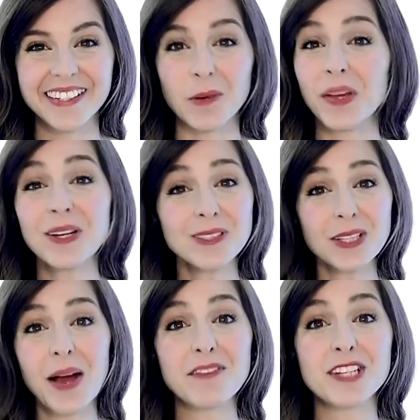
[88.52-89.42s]
We also
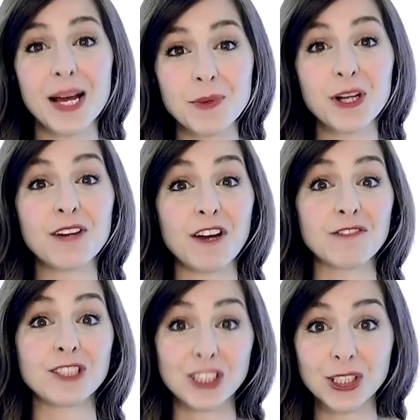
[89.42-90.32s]
have a network of
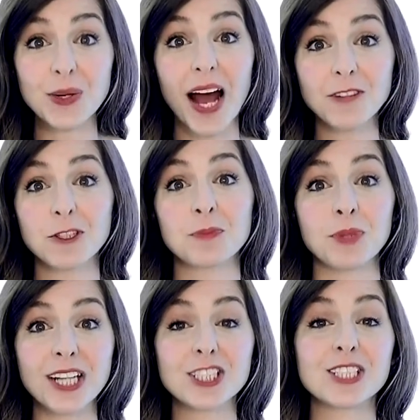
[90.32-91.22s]
over 200
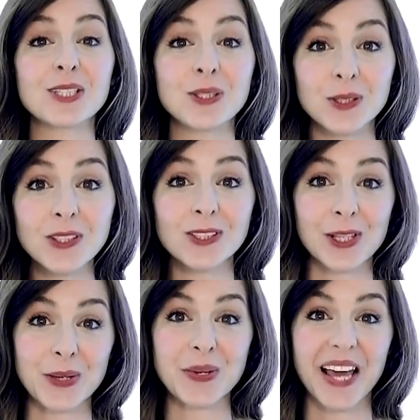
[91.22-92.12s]
branches across
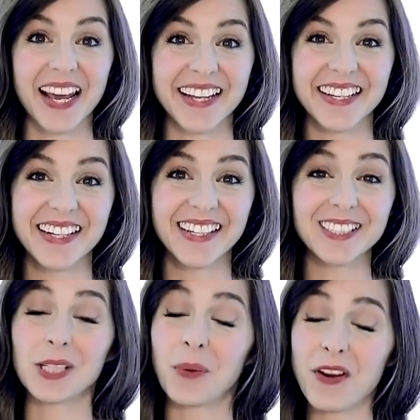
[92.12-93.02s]
the UK,
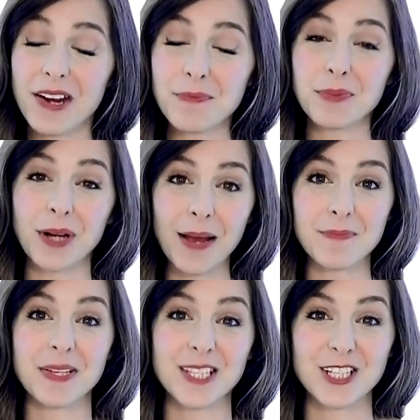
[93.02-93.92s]
so we're in prime
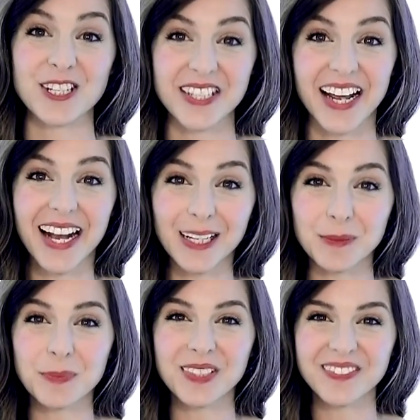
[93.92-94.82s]
position to
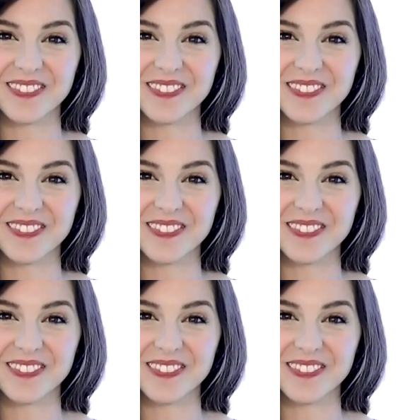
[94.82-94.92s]
help.